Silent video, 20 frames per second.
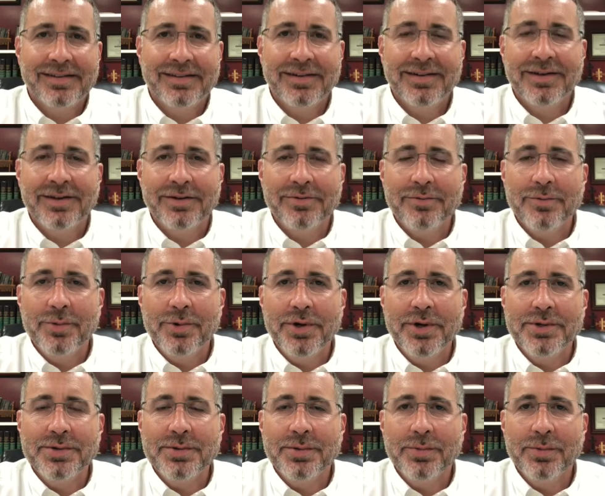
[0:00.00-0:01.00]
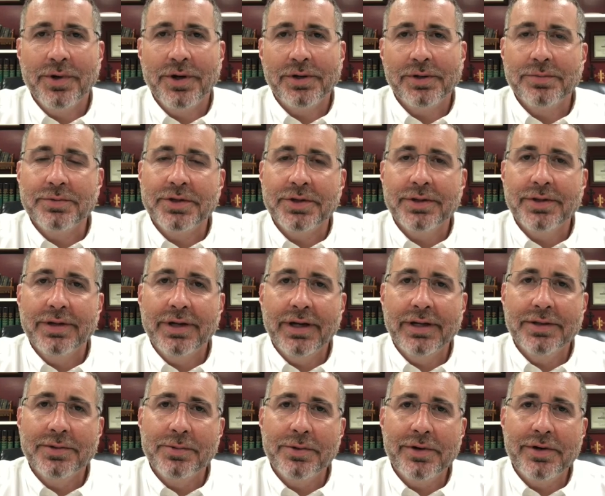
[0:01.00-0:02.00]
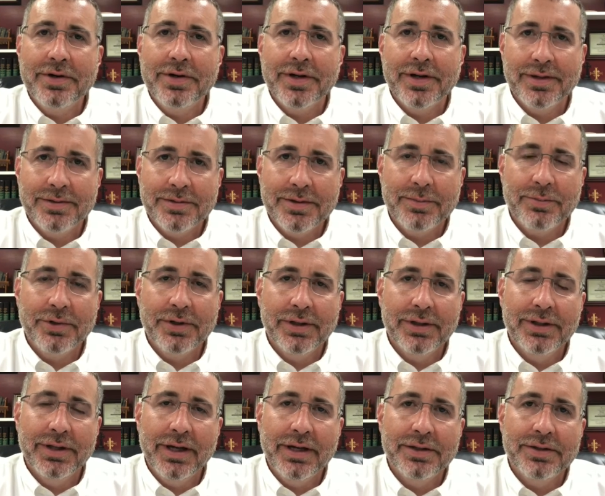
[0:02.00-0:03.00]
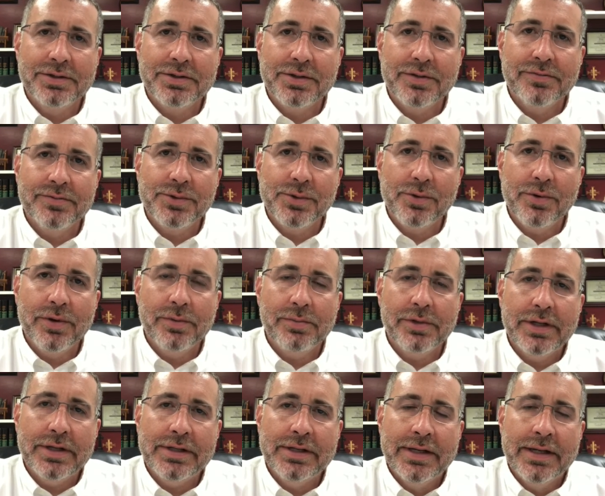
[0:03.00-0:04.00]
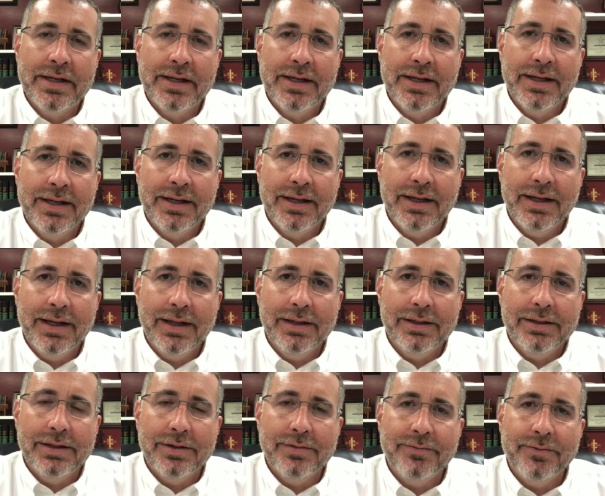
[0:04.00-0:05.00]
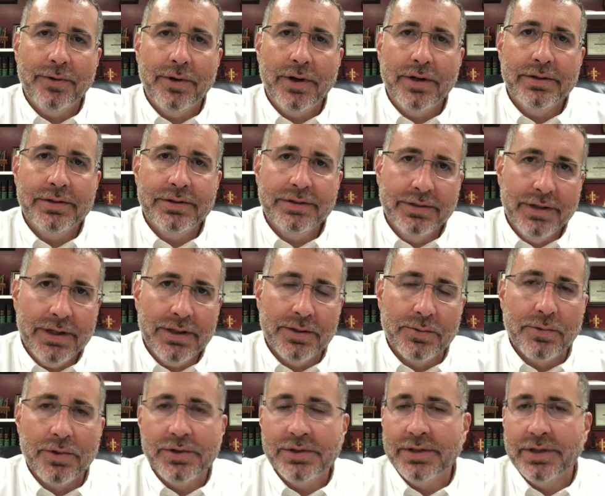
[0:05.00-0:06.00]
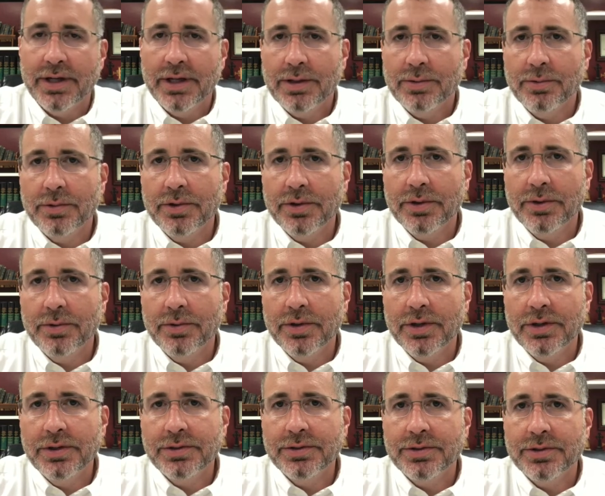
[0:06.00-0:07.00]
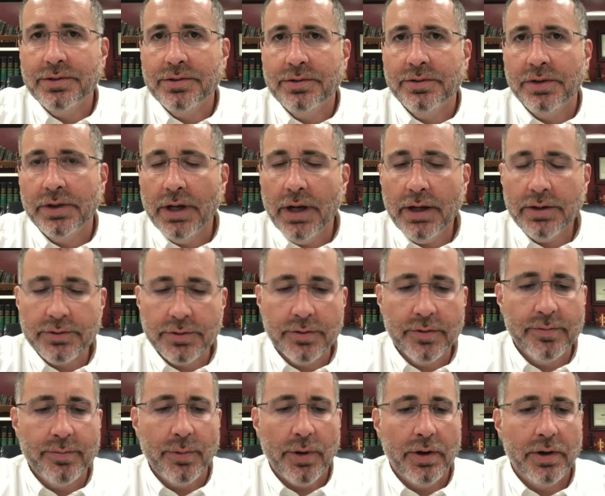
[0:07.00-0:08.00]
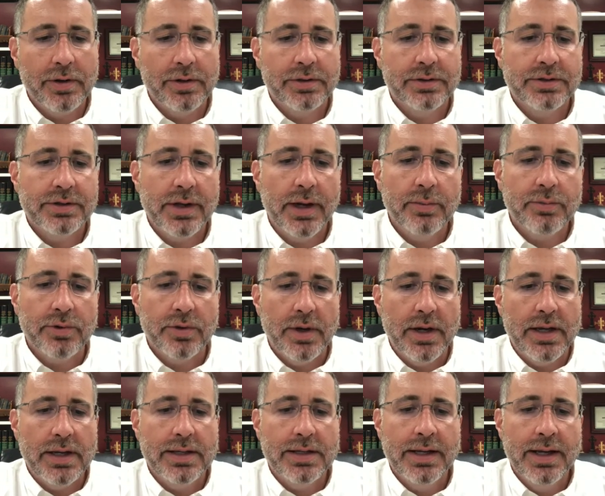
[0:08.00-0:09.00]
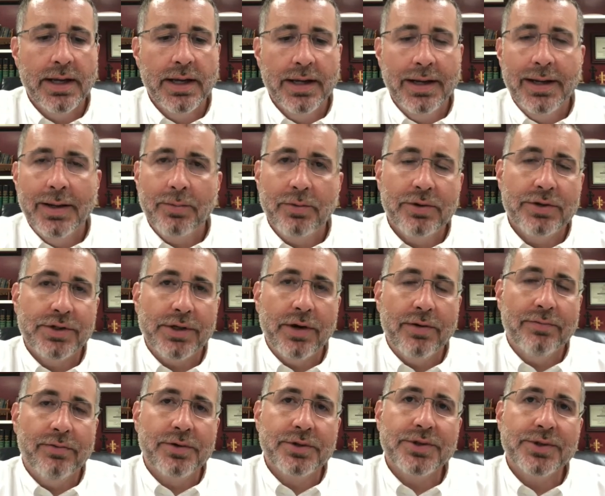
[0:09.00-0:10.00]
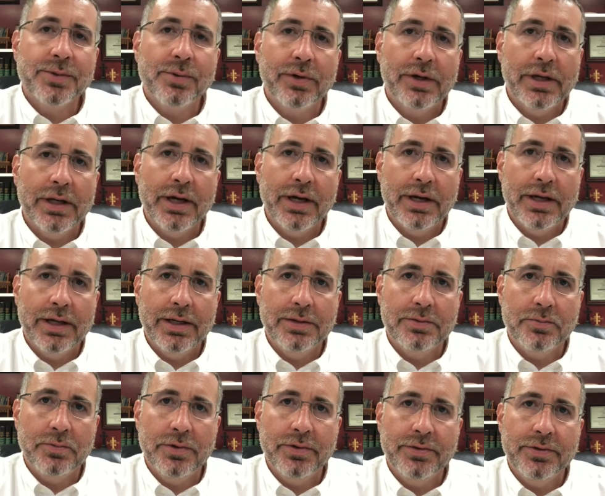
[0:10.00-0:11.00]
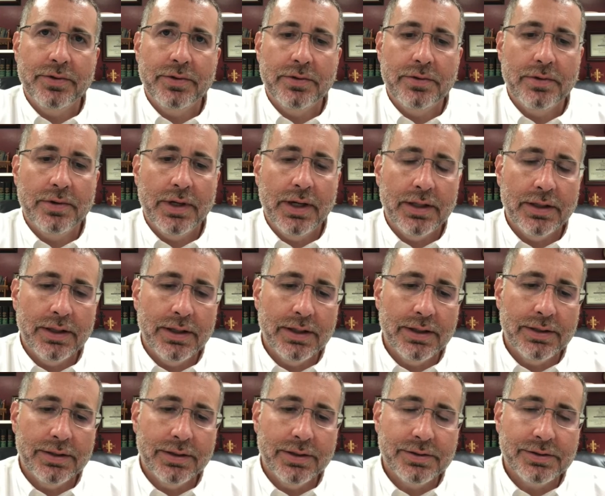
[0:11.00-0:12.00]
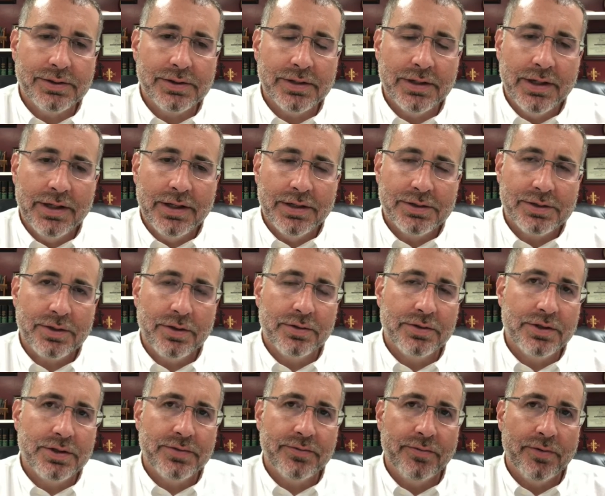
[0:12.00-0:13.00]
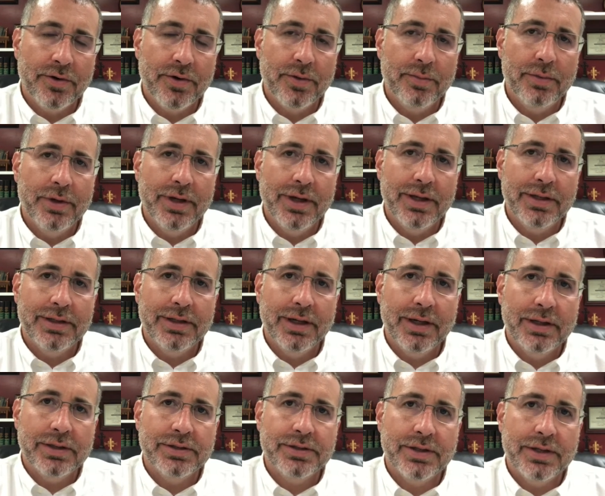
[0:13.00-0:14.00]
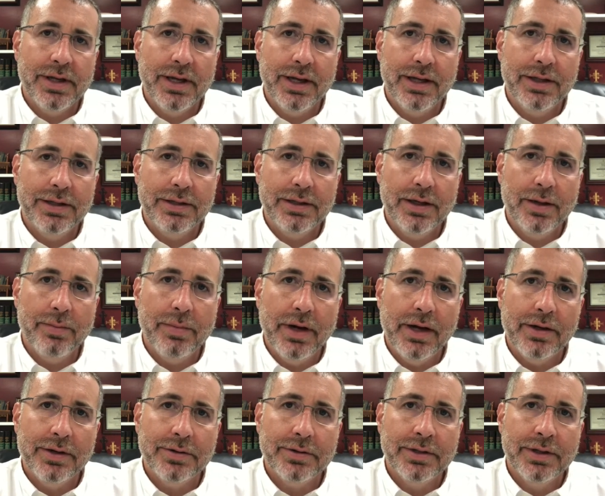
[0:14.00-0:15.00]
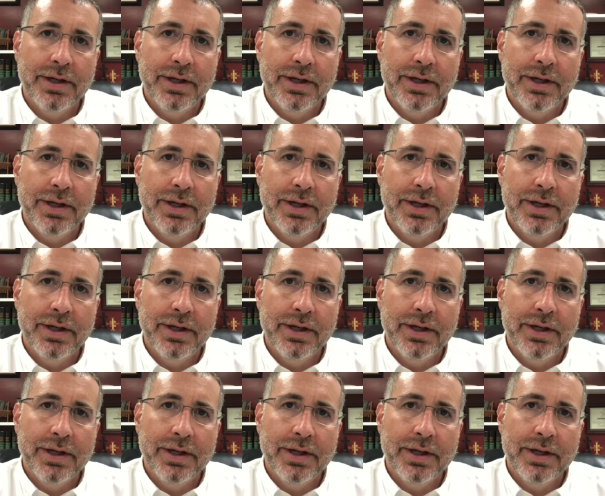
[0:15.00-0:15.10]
Hey everyone, welcome to the Daily Word. I'm really glad that you've joined me. And for our Daily Word today, we're going into the Gospel of Mark, chapter 8. I want to share verse 29 with you. And then let's talk just for a bit today about